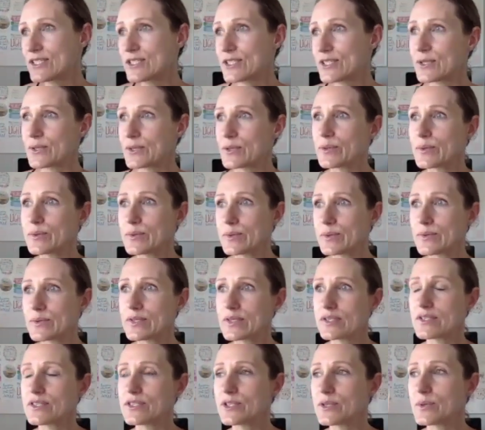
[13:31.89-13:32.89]
to
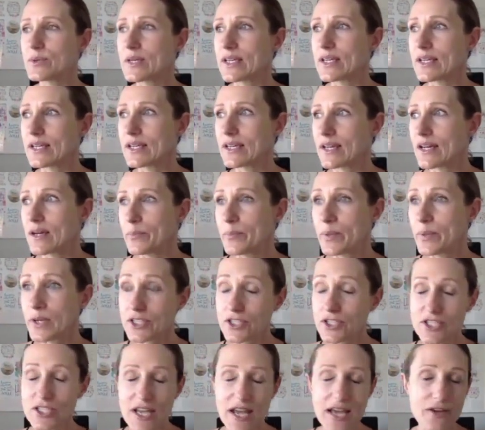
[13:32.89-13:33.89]
doing a
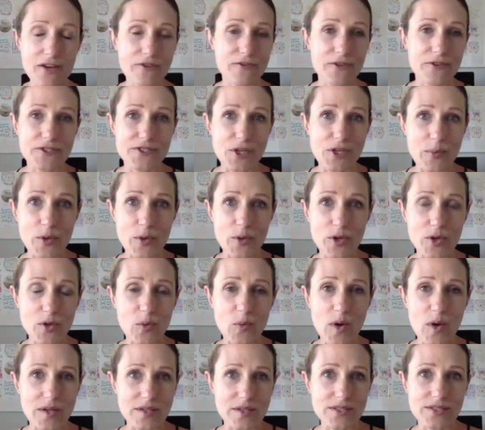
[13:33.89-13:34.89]
pitch deck for someone who
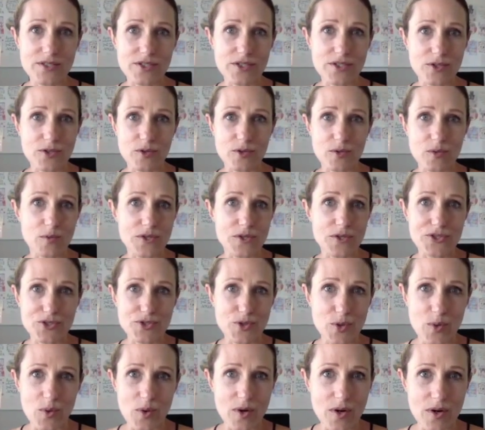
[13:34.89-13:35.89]
wants to
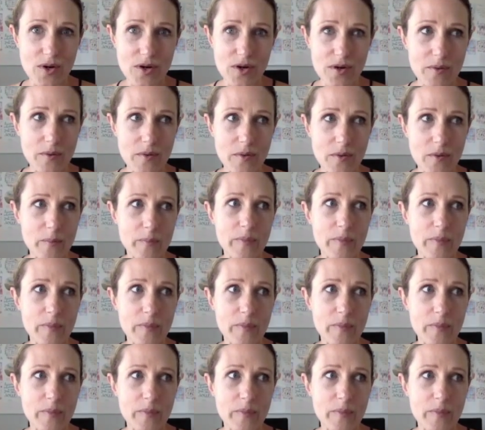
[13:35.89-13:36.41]
restore